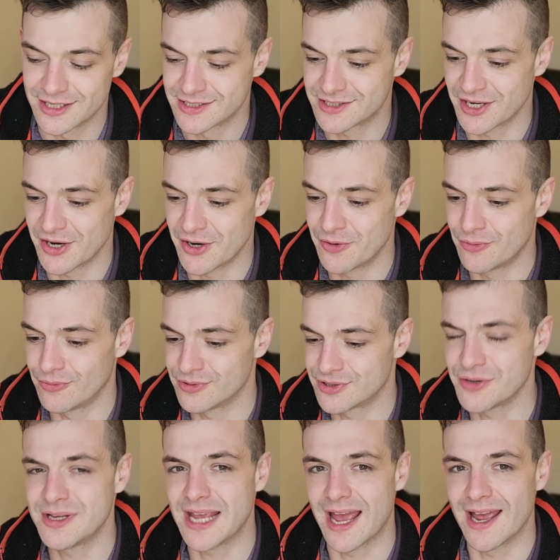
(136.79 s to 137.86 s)
So,
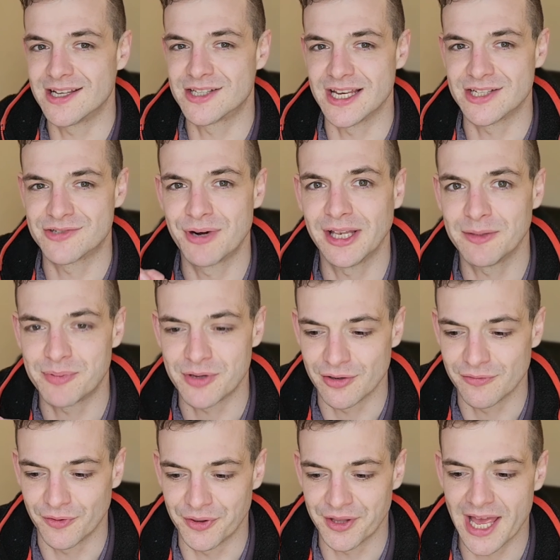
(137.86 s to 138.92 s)
so yeah, it's it's really
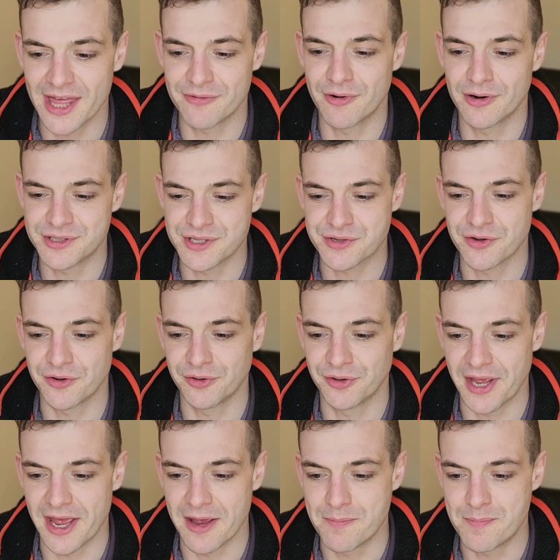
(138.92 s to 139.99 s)
beautiful. The guy that wrote it's called
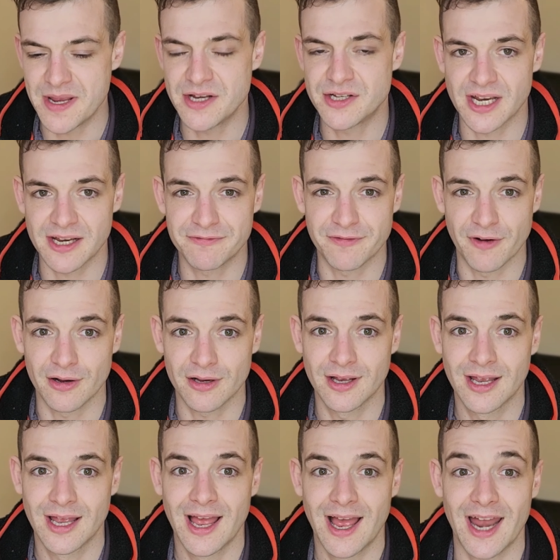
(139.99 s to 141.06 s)
uh, B.J. Fogg,
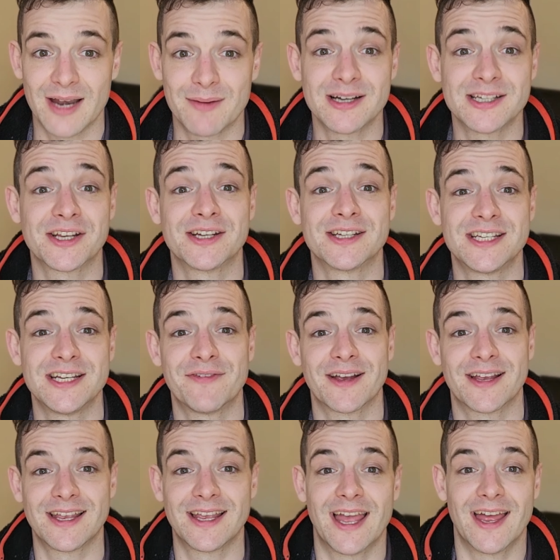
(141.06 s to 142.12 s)
and I'm actually going to see if I
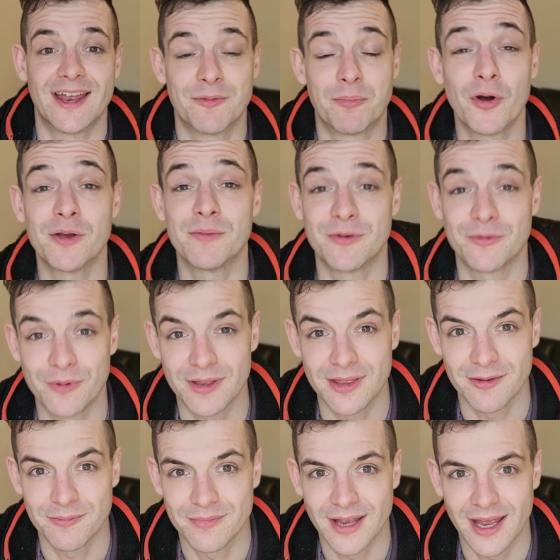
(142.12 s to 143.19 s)
can get an appointment with
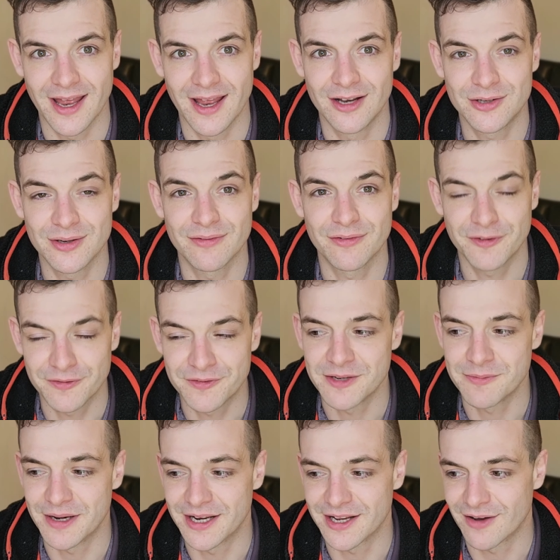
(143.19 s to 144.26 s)
him uh, to have a
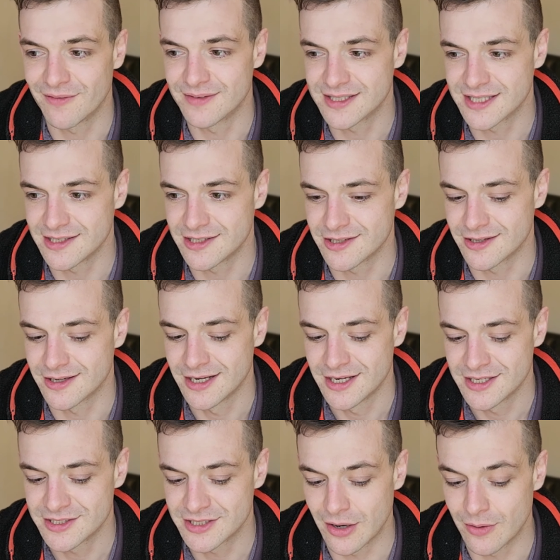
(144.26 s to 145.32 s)
15 minute conversation.
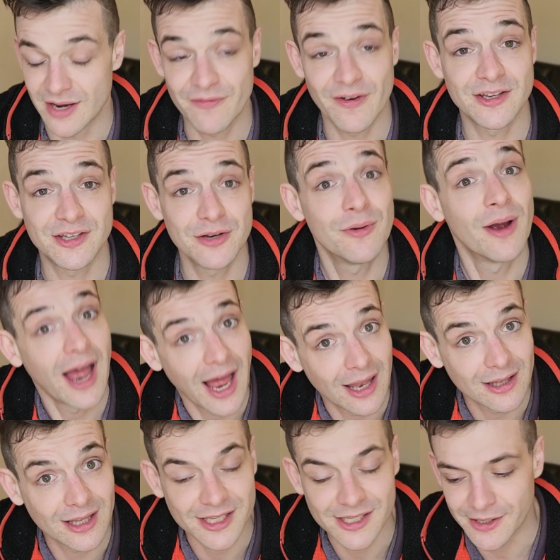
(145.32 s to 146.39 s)
So if I do,
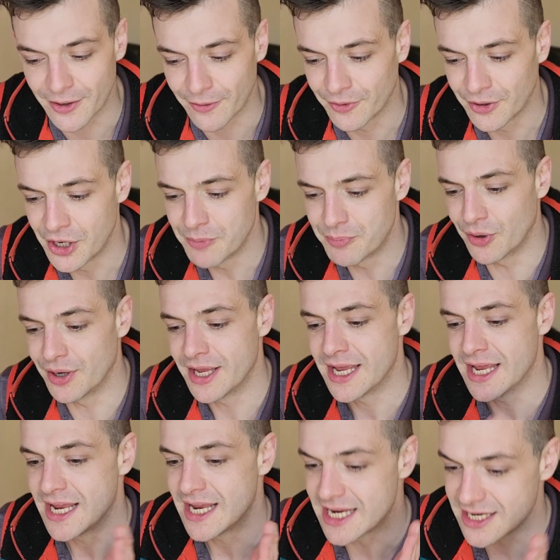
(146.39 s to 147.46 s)
I'll let you know. But
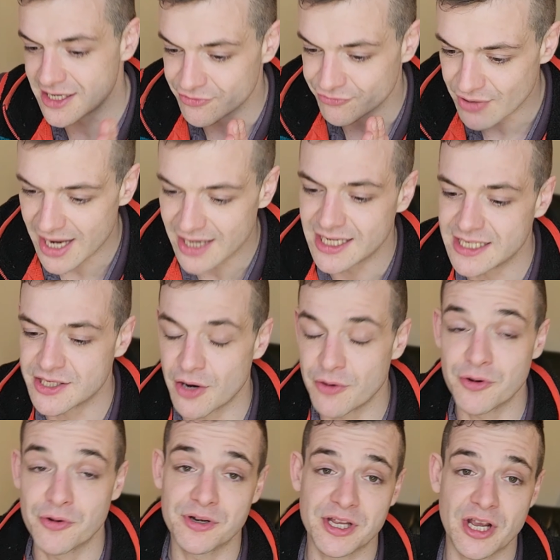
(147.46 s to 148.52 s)
he read his
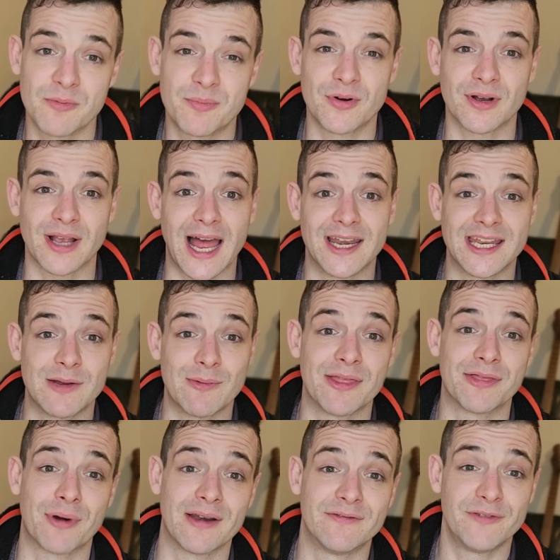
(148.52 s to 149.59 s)
own audiobook and he
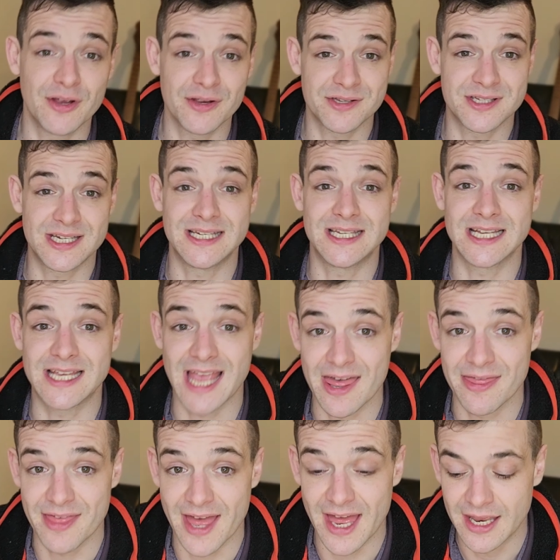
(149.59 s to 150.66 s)
went through adversity to
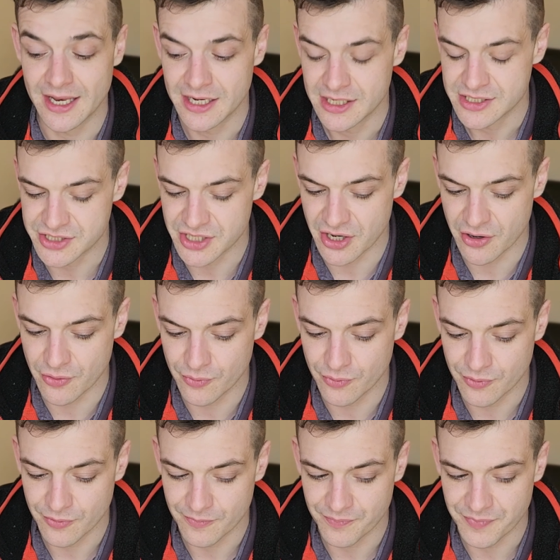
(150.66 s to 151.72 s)
get there.
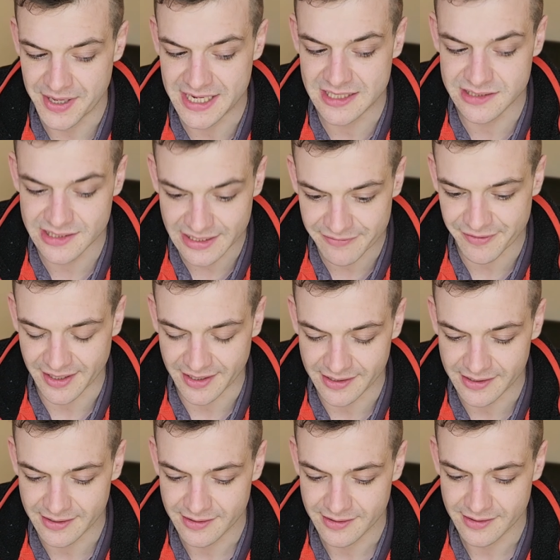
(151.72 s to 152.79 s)
So he's
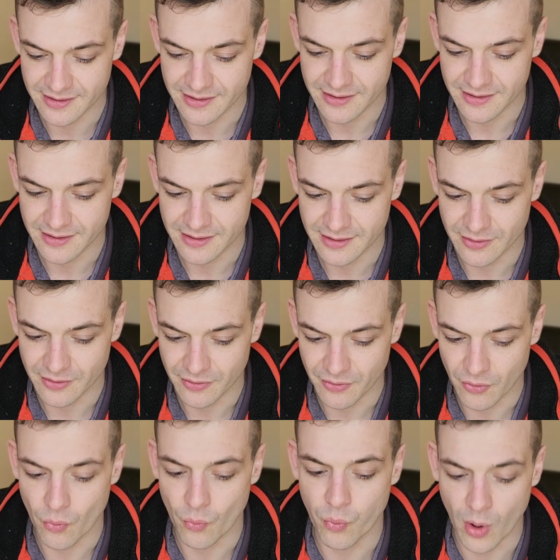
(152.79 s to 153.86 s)
living
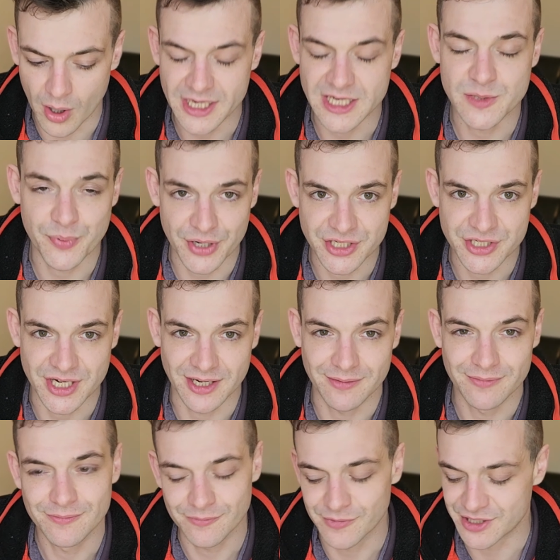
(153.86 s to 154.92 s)
what he's preaching,
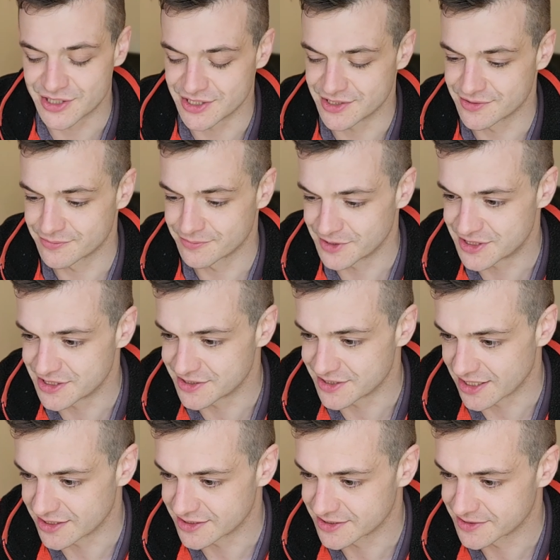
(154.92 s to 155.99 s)
which is, which is
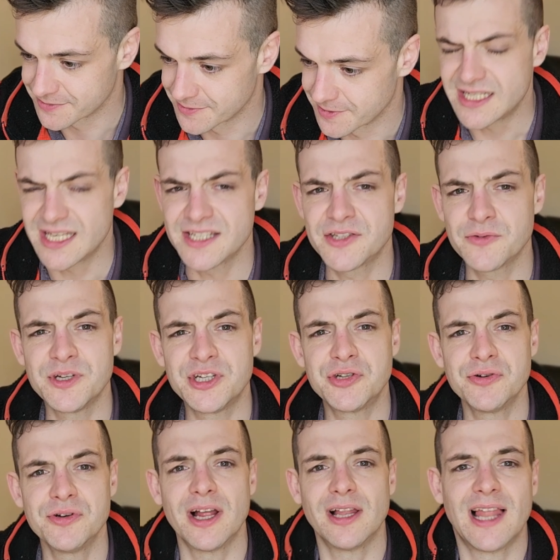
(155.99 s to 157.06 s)
nice. He says that we
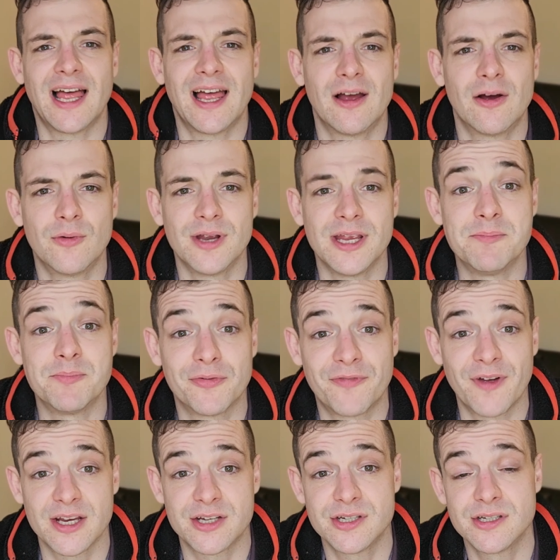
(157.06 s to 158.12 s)
shouldn't allow
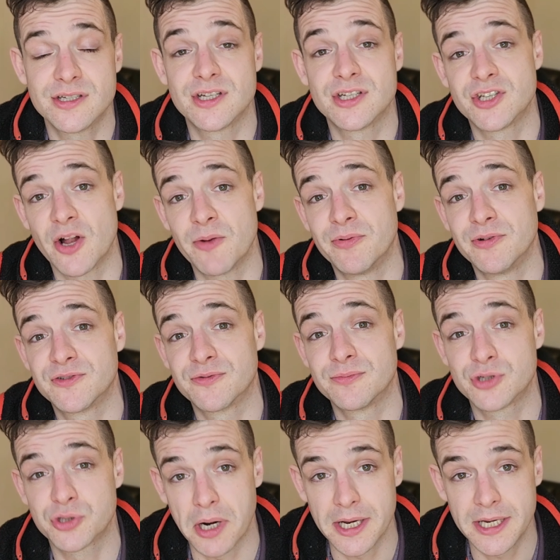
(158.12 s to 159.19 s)
imperfections to stop us from
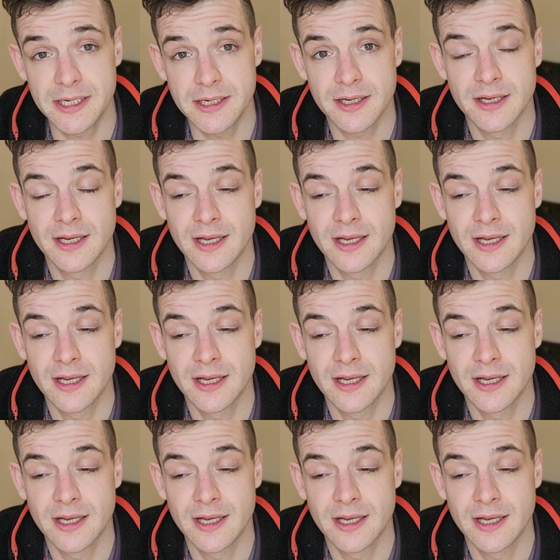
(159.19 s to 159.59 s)
trying.